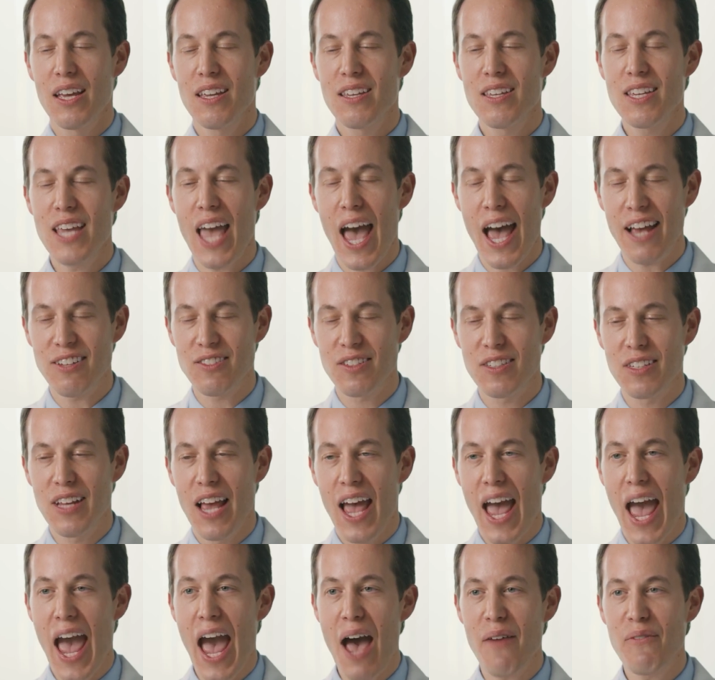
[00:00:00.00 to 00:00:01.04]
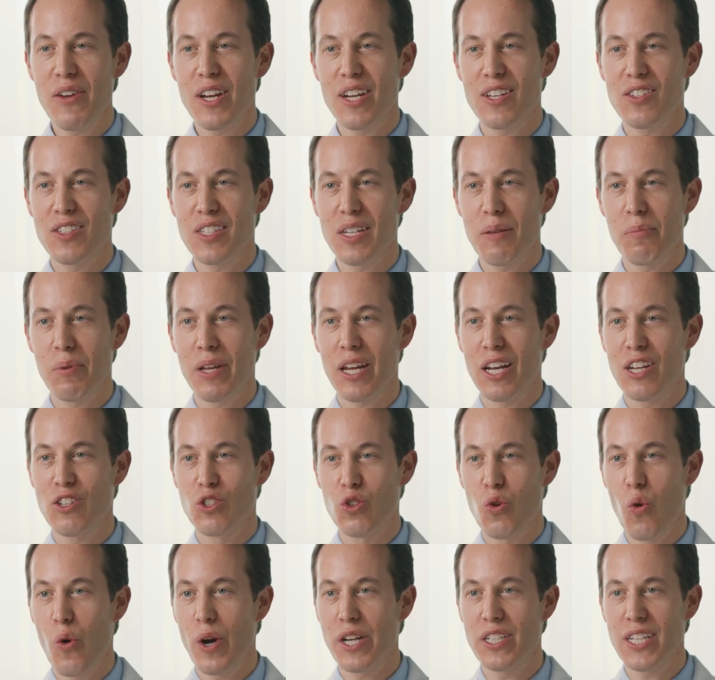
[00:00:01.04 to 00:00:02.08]
Yes, having a sibling
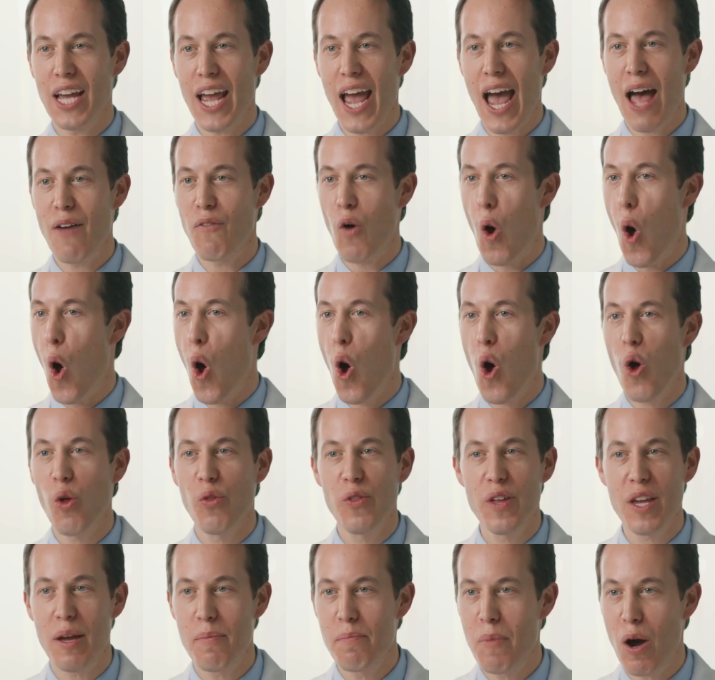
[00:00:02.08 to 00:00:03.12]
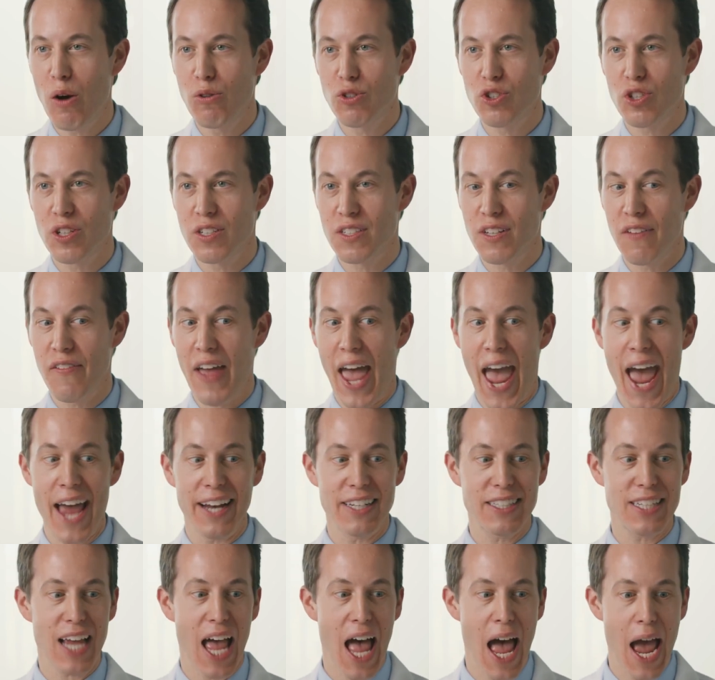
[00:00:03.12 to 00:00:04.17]
is going to have all the emotions of
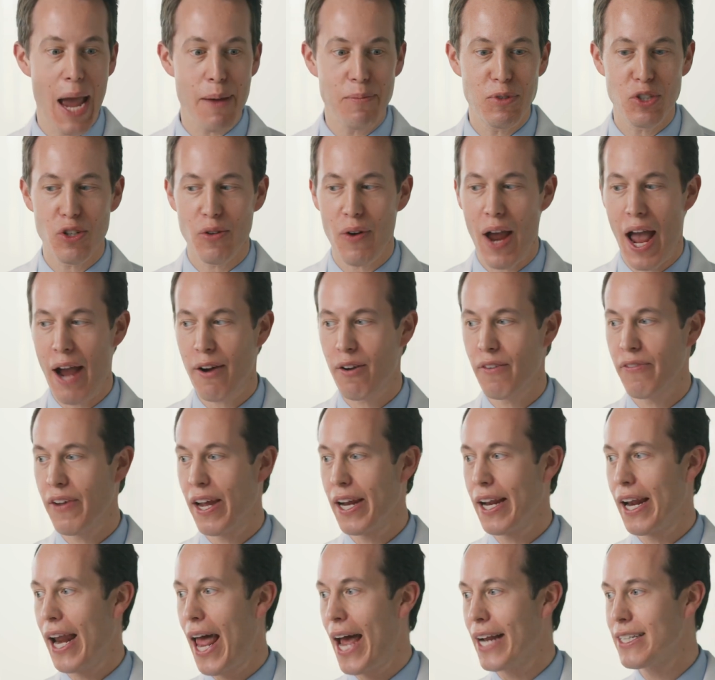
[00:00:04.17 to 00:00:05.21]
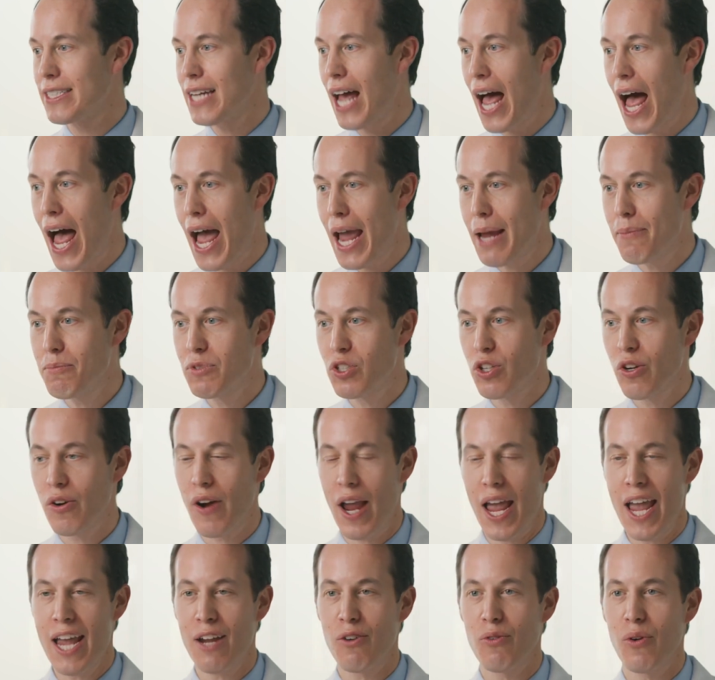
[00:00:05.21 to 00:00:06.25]
at times you're aggravated, at times
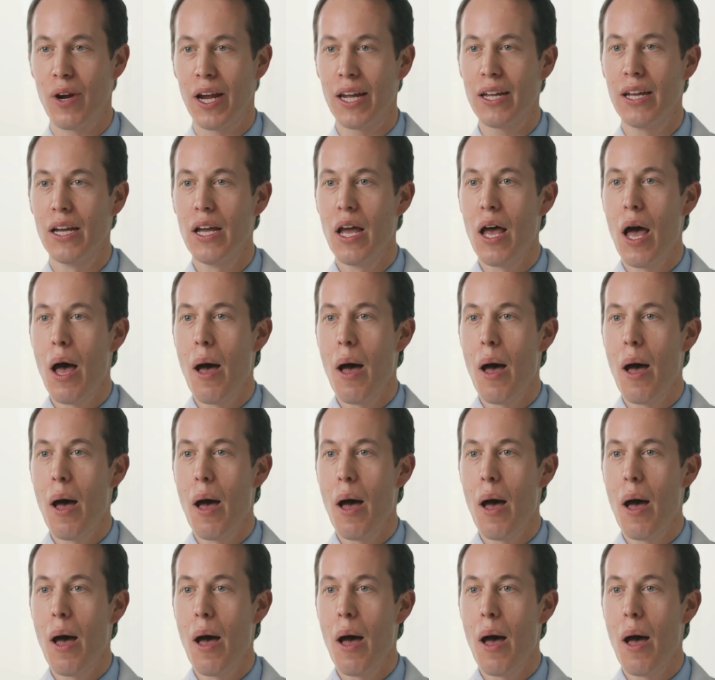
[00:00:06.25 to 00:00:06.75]
you're angry,